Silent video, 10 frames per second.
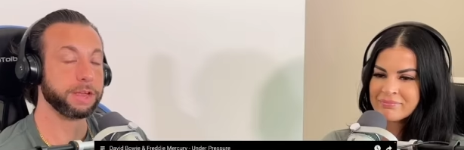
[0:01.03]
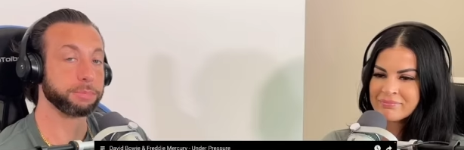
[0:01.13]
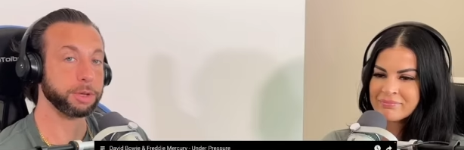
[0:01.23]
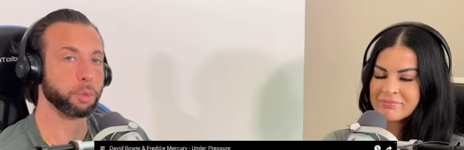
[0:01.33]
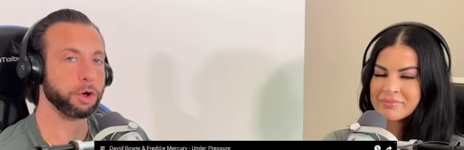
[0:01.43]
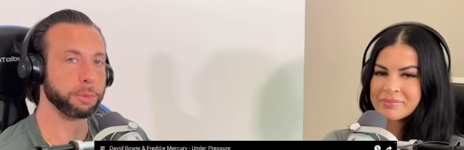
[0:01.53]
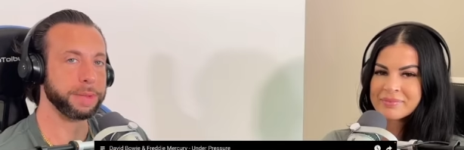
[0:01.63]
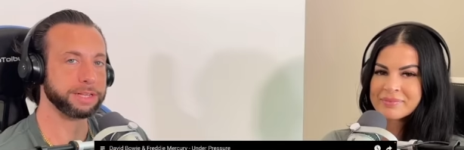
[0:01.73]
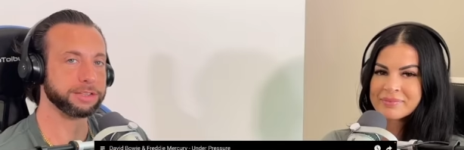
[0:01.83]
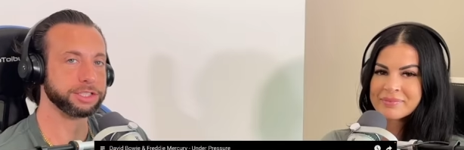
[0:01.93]
Speaker 1: Hey, everybody,
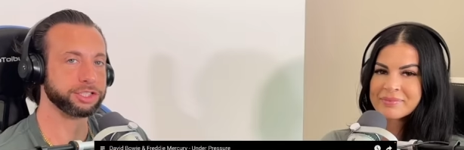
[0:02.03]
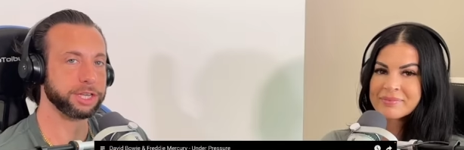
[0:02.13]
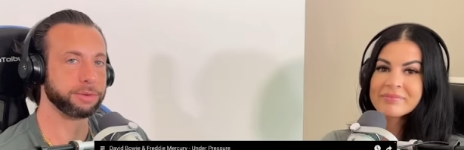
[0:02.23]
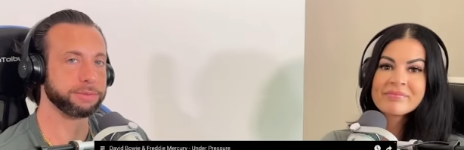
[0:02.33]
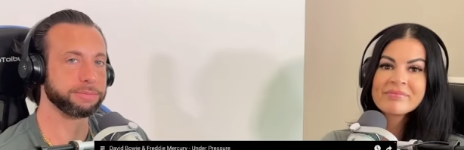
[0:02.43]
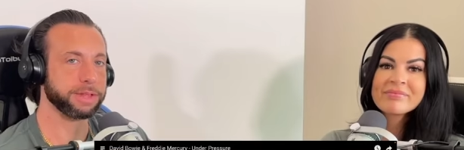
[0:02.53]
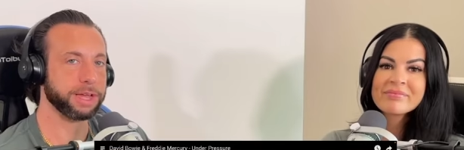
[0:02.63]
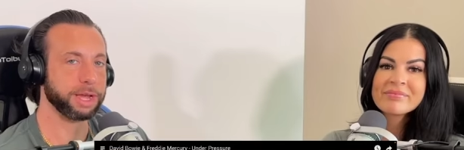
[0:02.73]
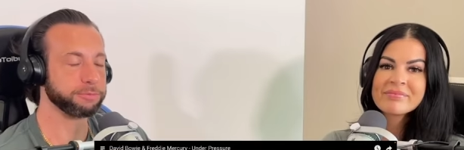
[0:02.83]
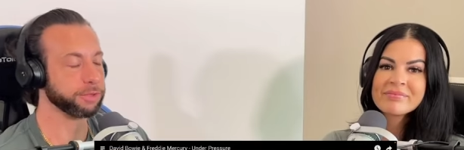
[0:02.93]
welcome back to the channel.
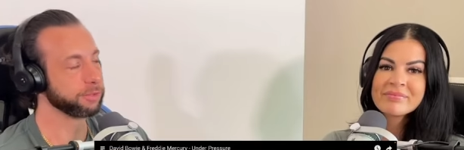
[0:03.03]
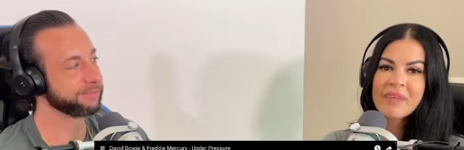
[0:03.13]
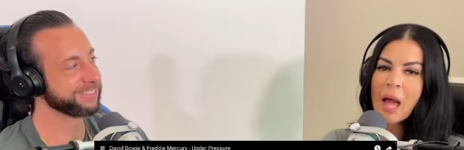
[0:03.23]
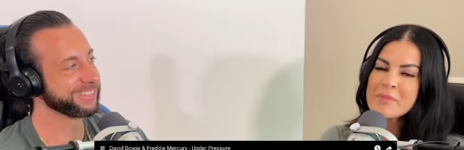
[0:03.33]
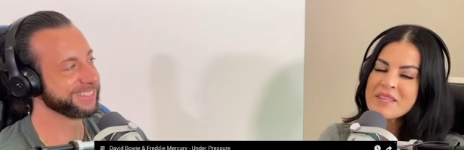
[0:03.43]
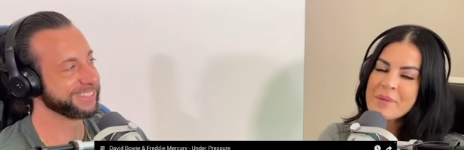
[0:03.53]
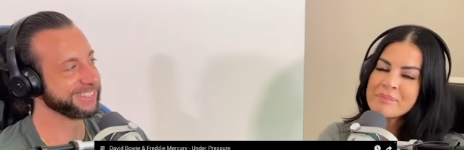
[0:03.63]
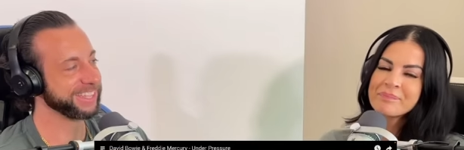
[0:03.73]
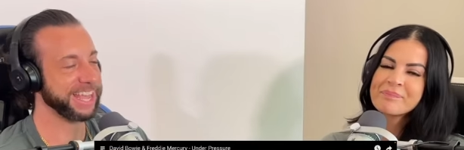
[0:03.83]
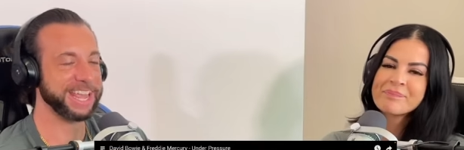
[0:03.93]
I'm Phil. I'm
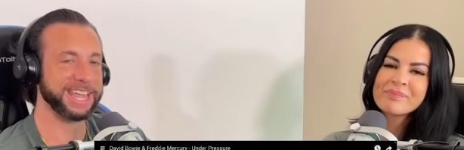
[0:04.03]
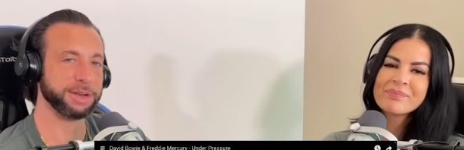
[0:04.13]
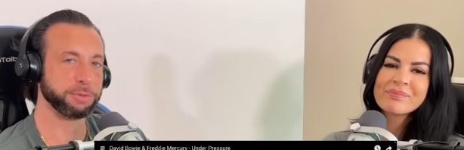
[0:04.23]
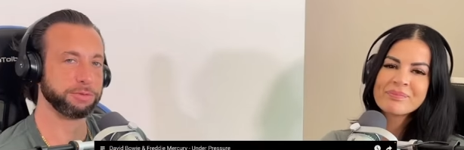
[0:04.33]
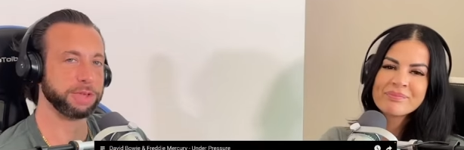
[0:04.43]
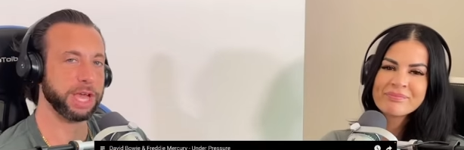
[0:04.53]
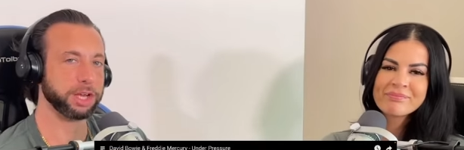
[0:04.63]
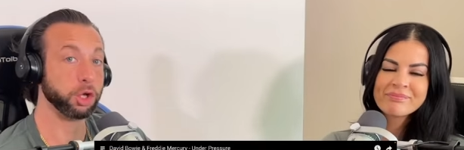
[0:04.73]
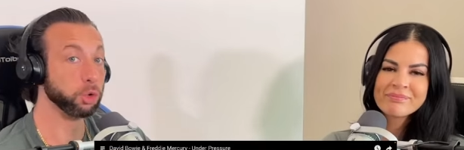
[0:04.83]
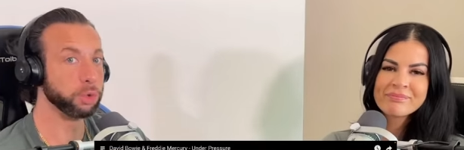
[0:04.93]
Sam. And we've
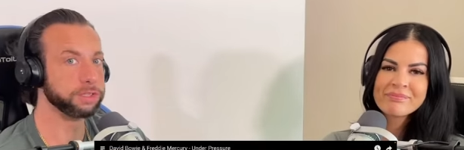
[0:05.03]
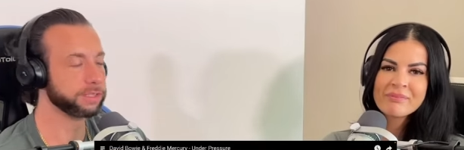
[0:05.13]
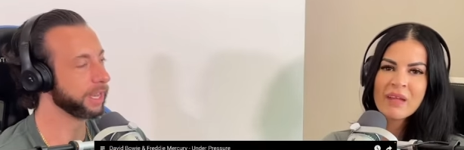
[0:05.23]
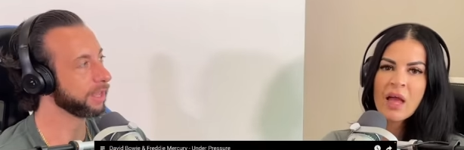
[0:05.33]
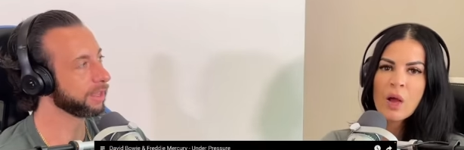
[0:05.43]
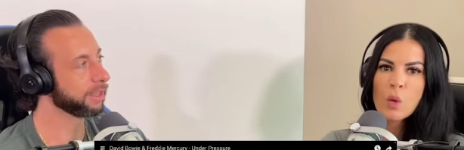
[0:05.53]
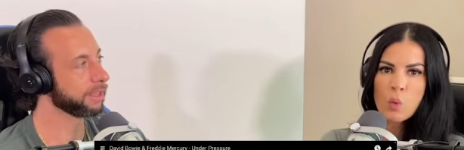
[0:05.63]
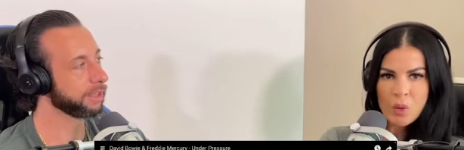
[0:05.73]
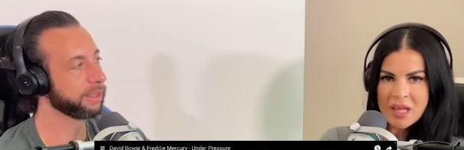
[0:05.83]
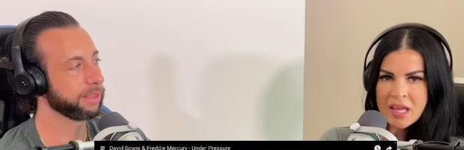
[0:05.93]
got who today?
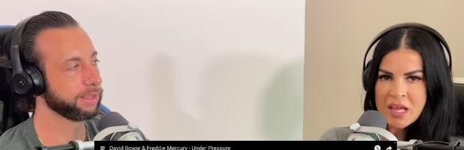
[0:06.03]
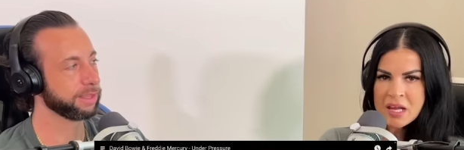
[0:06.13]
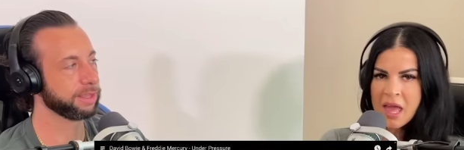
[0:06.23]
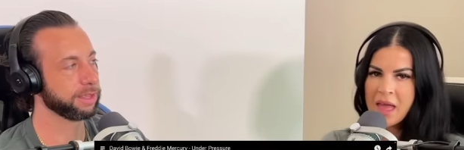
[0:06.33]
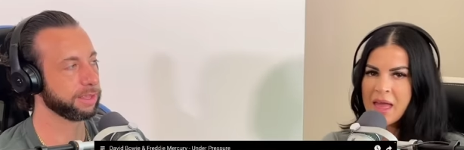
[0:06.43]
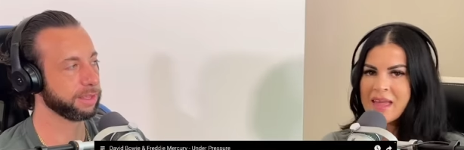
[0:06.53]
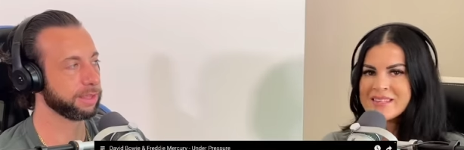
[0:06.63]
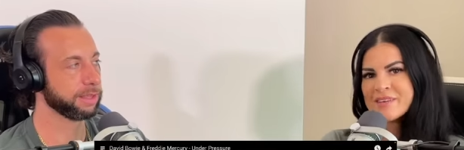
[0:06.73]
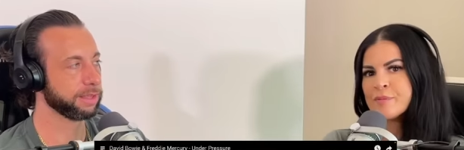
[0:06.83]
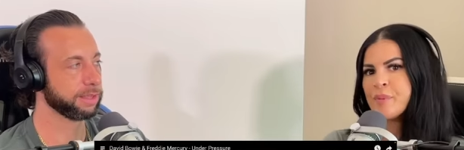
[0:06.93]
Speaker 2: Queen
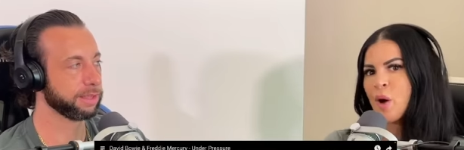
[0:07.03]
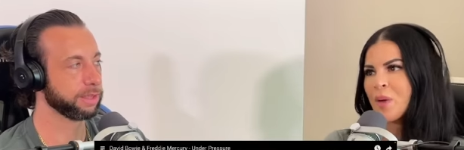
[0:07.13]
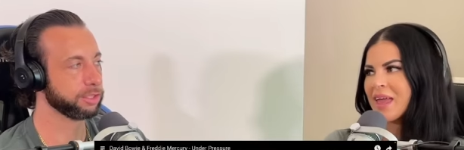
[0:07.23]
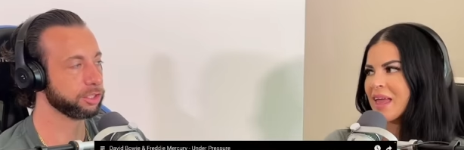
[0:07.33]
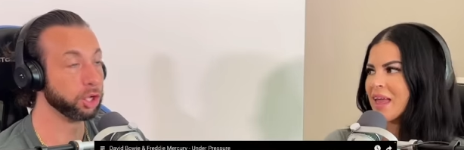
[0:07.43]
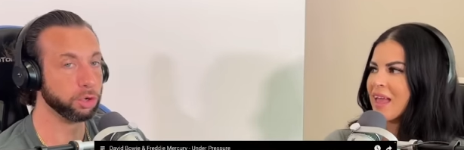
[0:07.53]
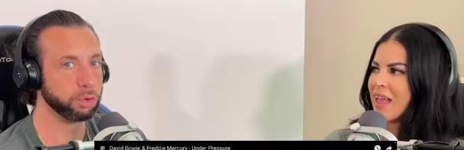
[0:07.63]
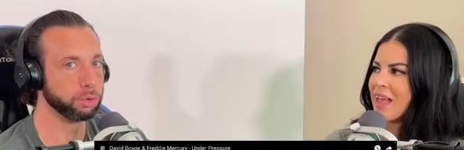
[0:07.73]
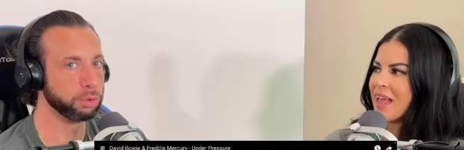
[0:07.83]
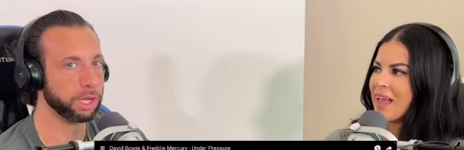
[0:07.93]
and David Bowie.
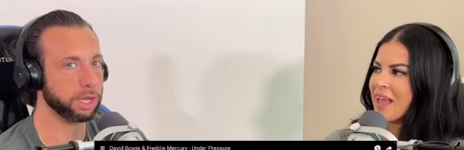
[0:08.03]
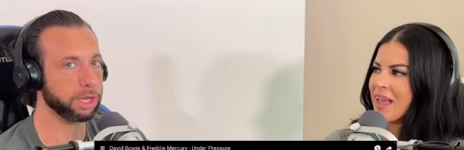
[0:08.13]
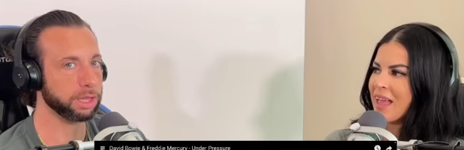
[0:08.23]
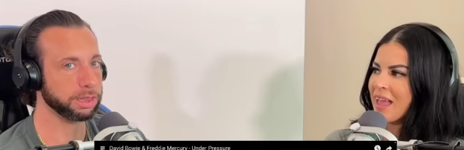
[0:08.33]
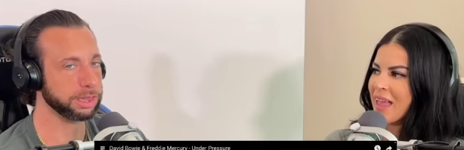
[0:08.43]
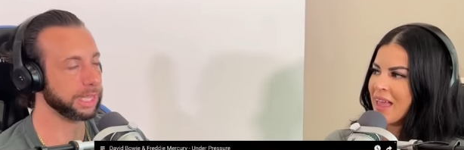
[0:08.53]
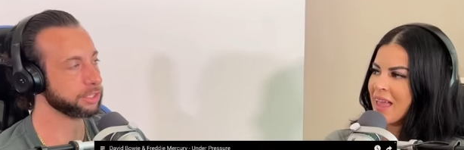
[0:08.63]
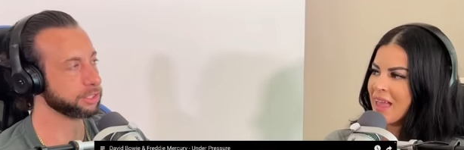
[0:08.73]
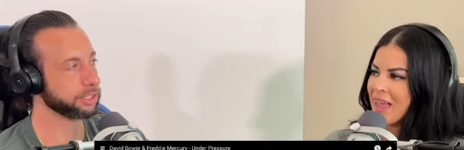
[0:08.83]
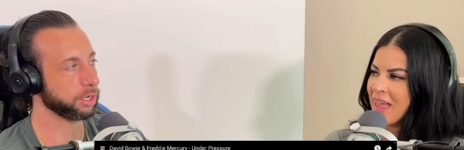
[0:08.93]
Speaker 1: Two
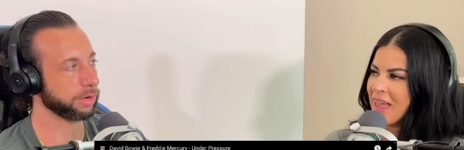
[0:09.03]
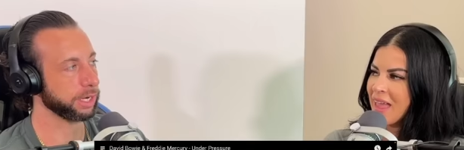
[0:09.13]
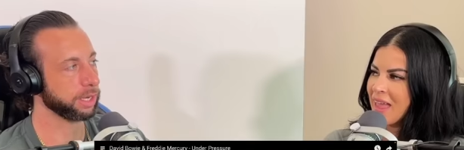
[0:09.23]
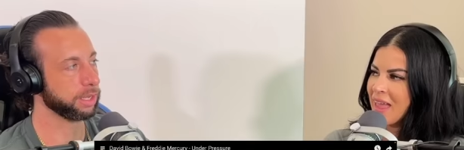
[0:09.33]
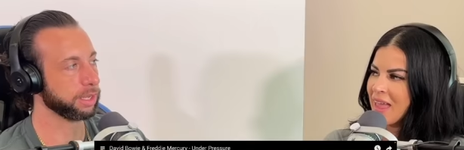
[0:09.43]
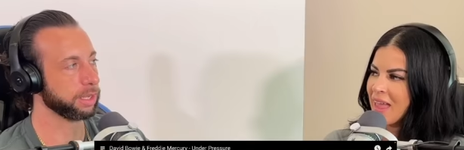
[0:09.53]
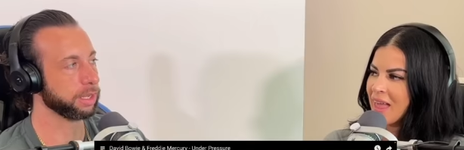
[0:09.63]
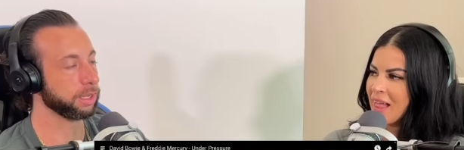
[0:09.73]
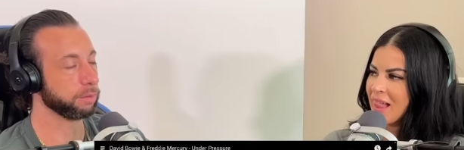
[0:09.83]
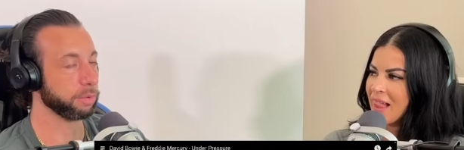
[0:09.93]
legendary.
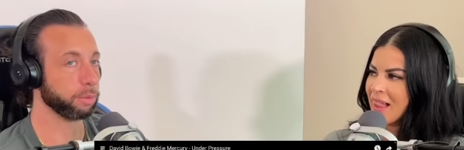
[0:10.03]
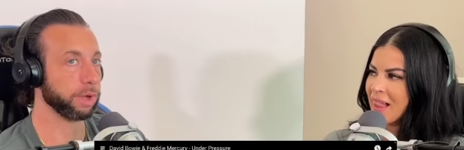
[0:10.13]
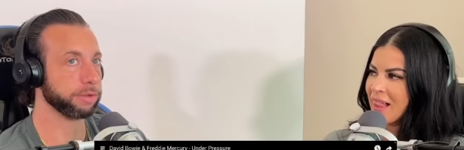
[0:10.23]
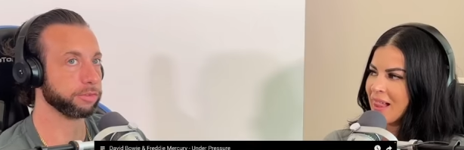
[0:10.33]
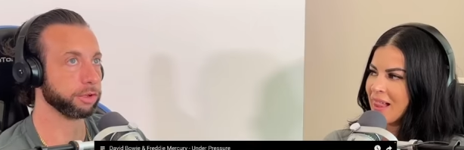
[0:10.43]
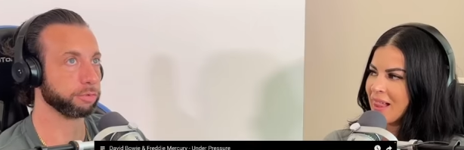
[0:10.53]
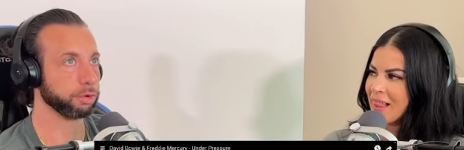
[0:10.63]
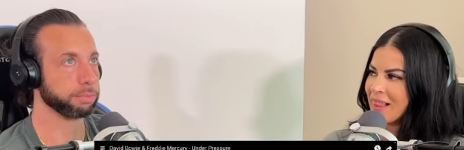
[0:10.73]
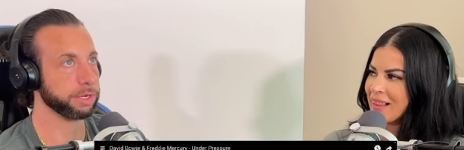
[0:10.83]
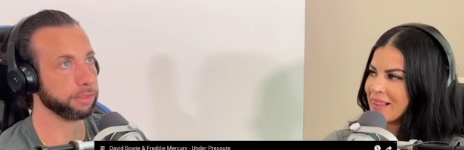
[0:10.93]
Well, one's a
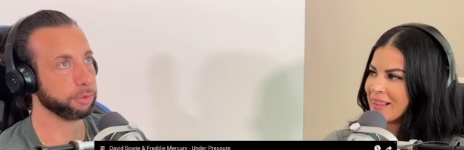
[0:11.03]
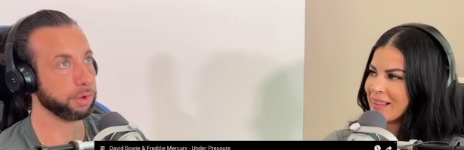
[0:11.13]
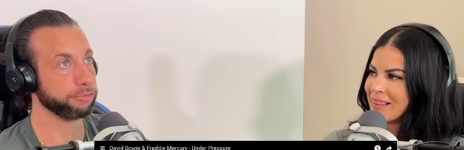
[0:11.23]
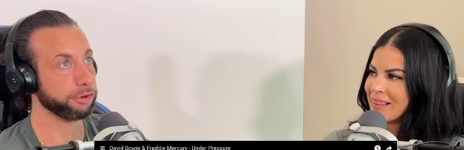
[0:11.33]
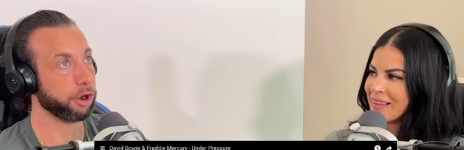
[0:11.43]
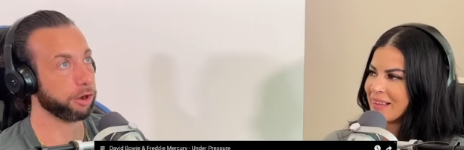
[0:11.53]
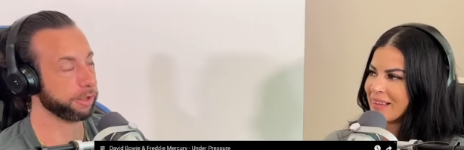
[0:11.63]
group, another one's an